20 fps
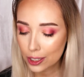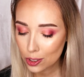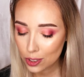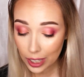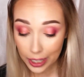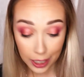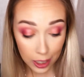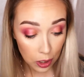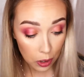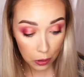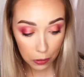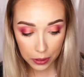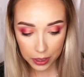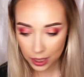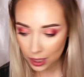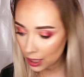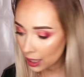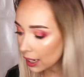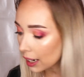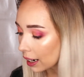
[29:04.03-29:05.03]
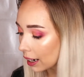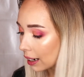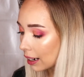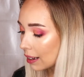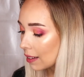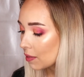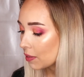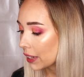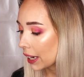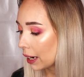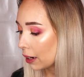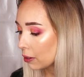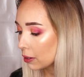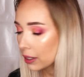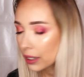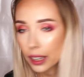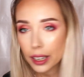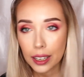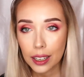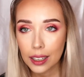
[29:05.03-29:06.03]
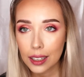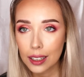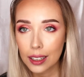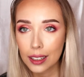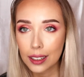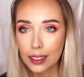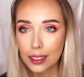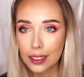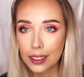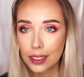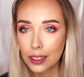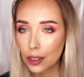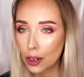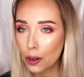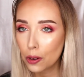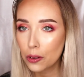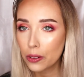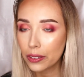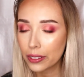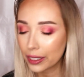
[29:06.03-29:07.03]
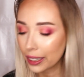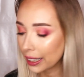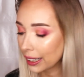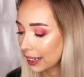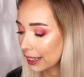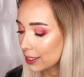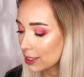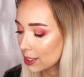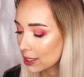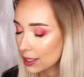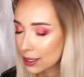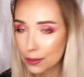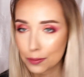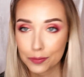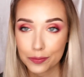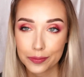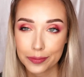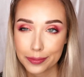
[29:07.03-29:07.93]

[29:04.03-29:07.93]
I didn't know it was in there. How did I, you know? Like, I just...